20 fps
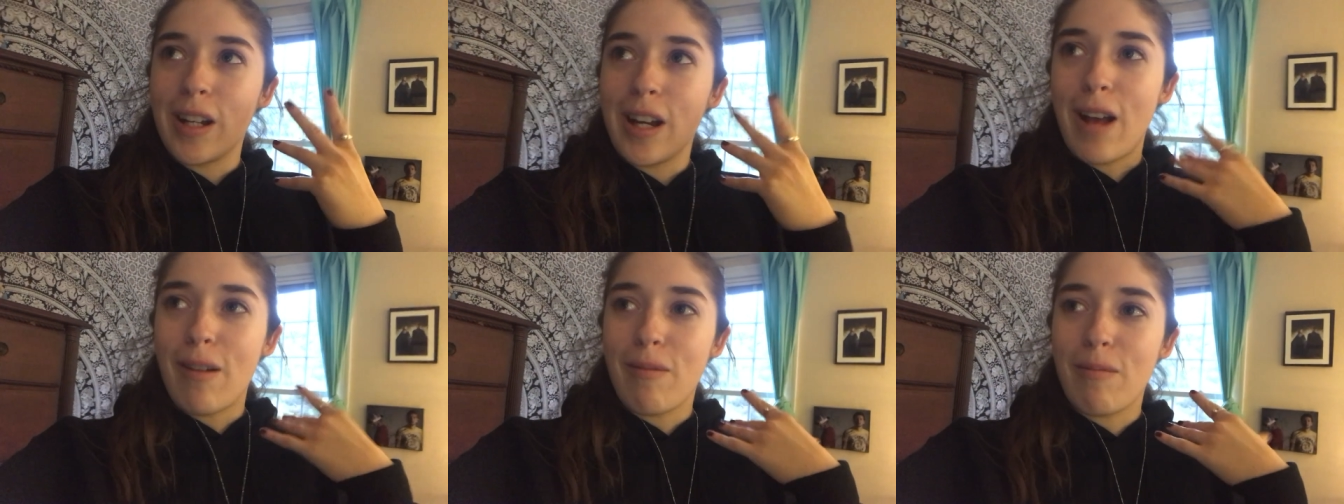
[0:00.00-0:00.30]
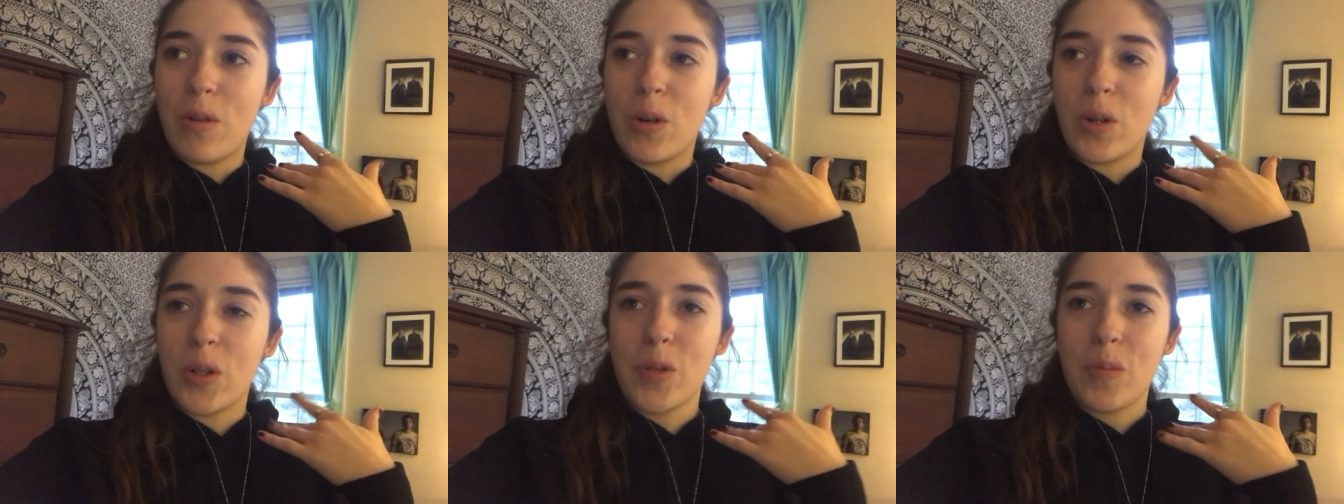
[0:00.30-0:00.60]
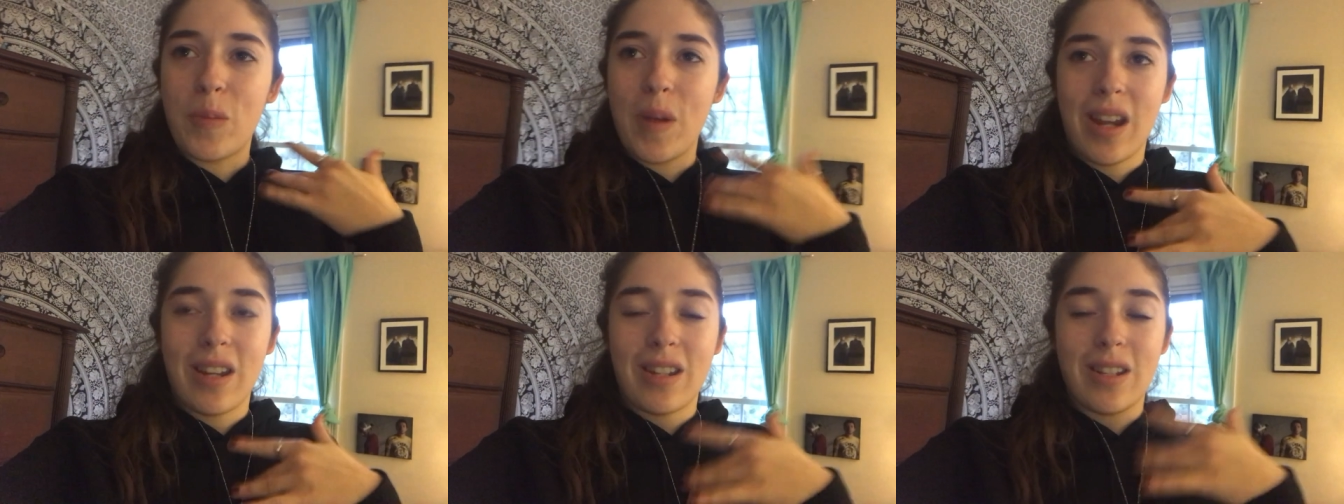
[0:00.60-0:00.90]
have more
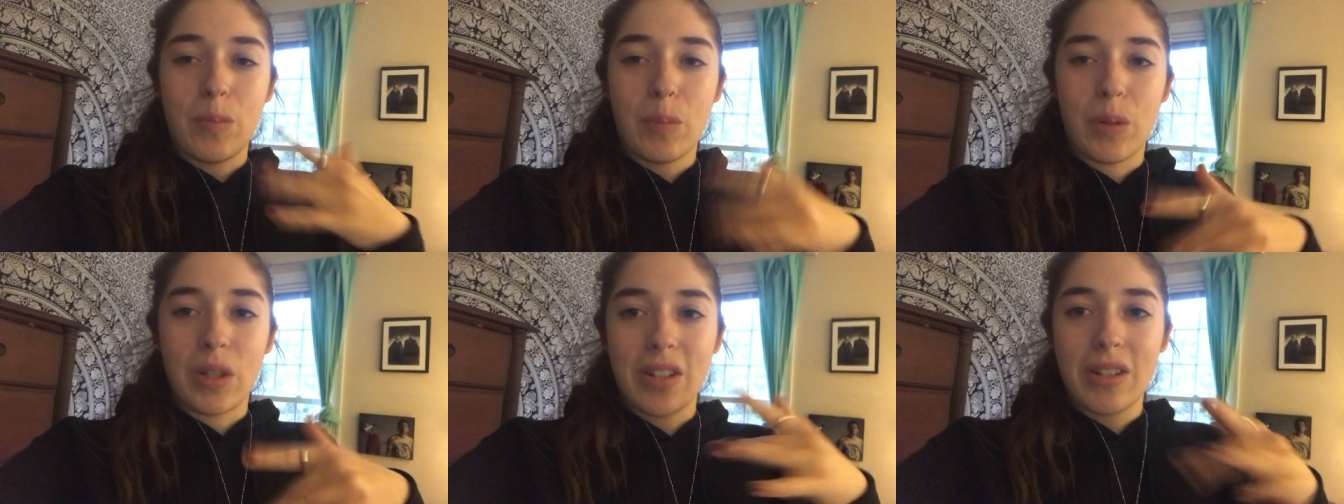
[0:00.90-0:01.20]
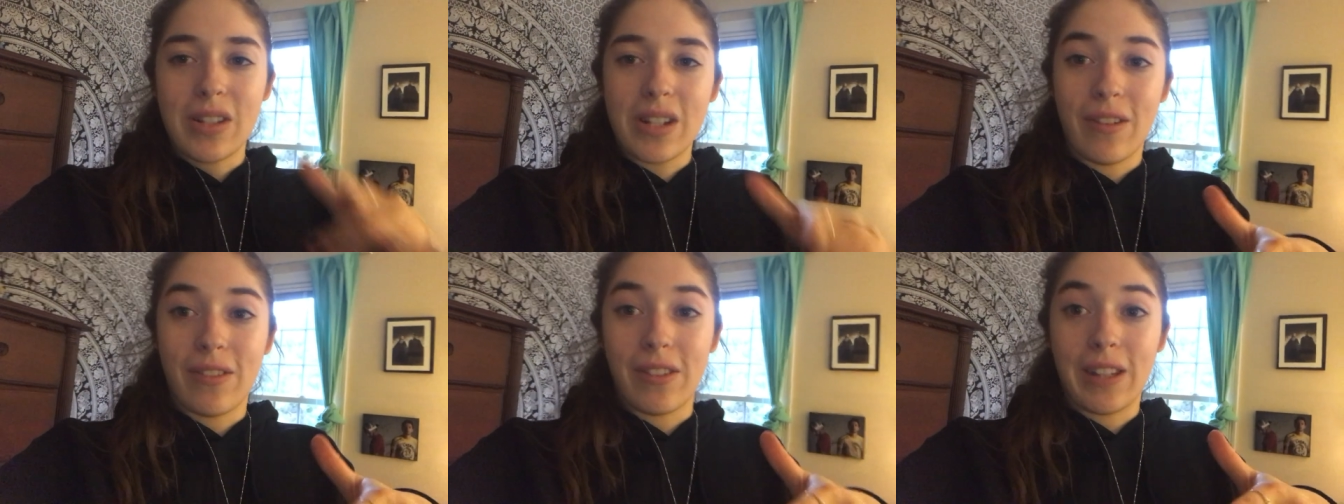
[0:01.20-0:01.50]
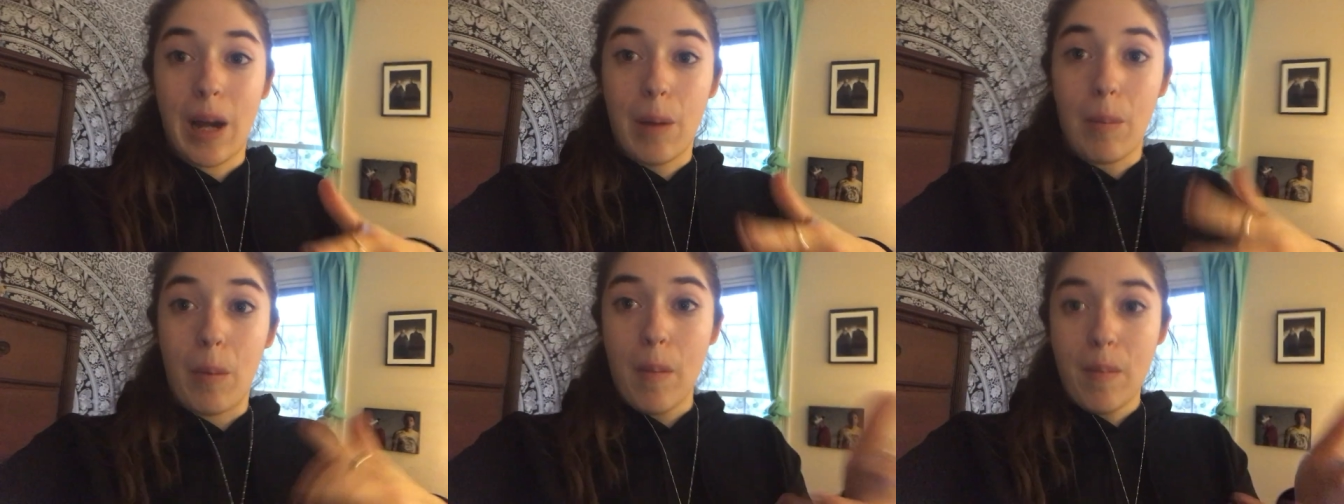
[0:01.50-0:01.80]
space to put the stuff that
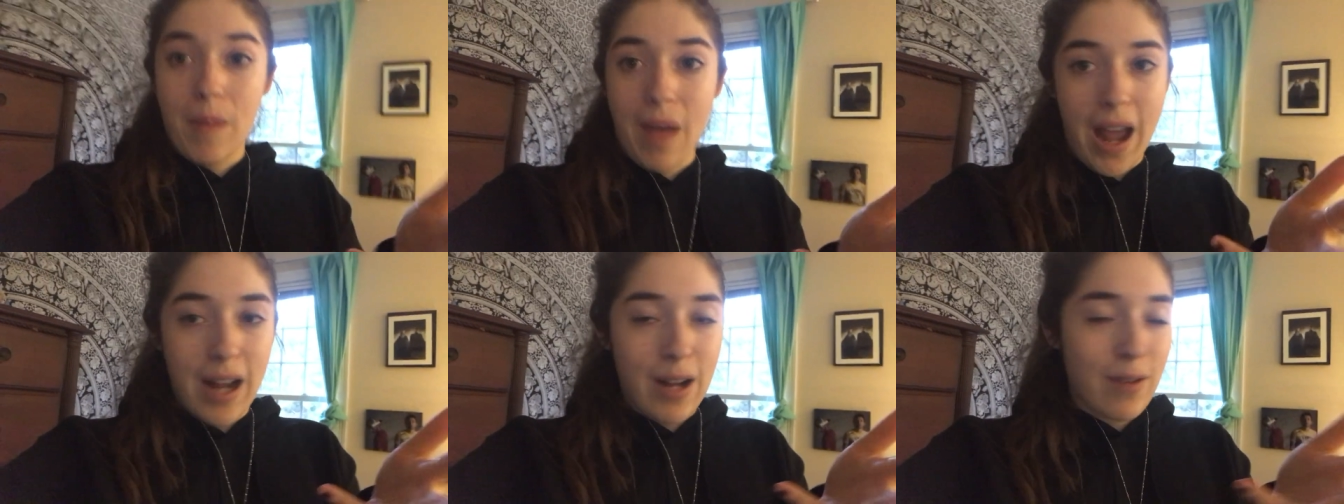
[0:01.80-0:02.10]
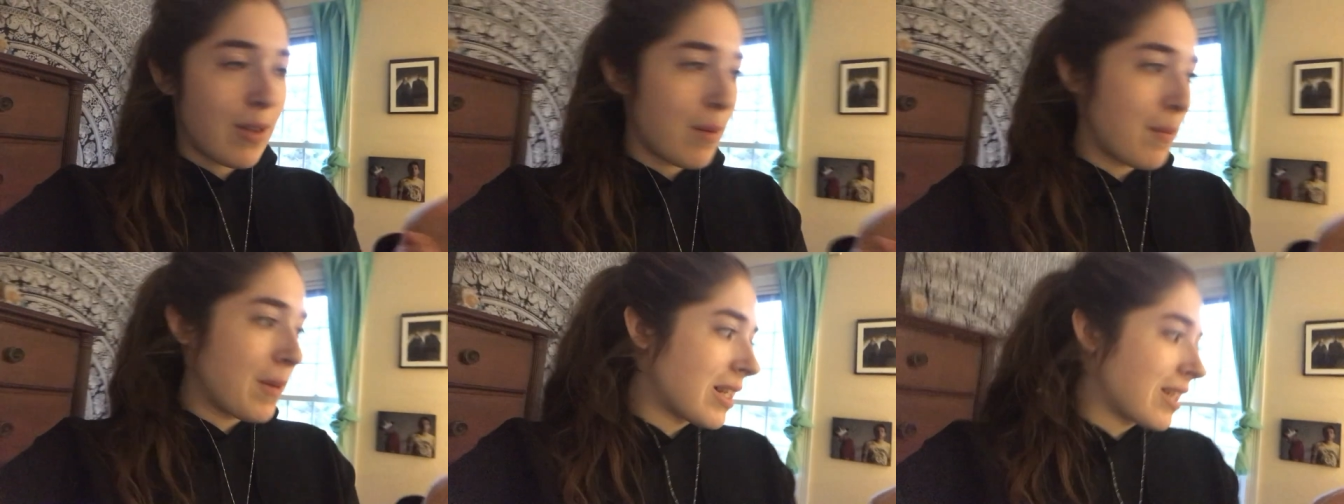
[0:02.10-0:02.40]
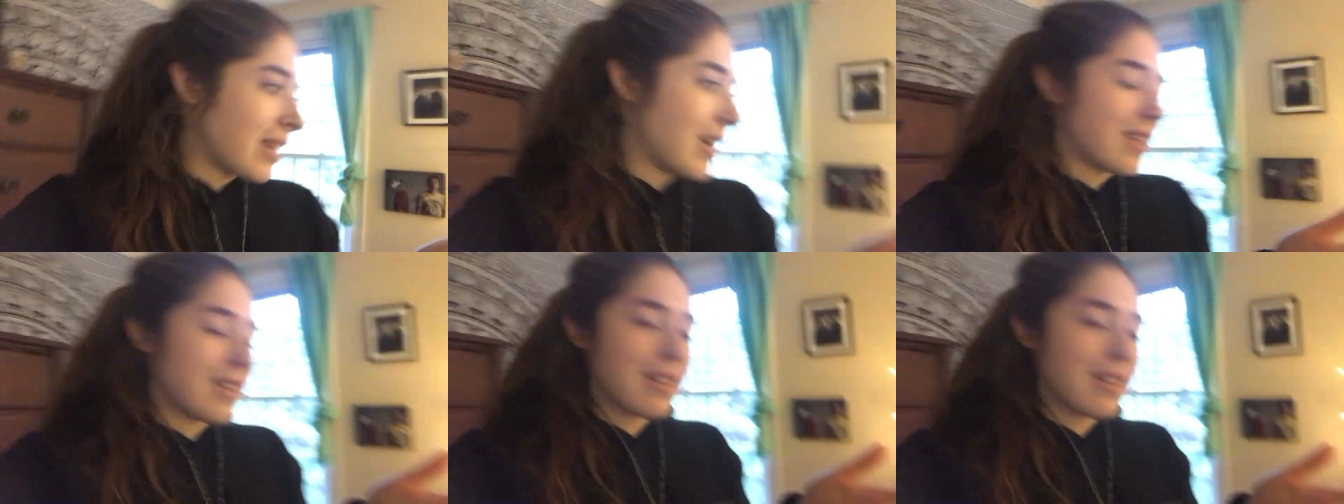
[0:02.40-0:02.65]
I brought back if that makes any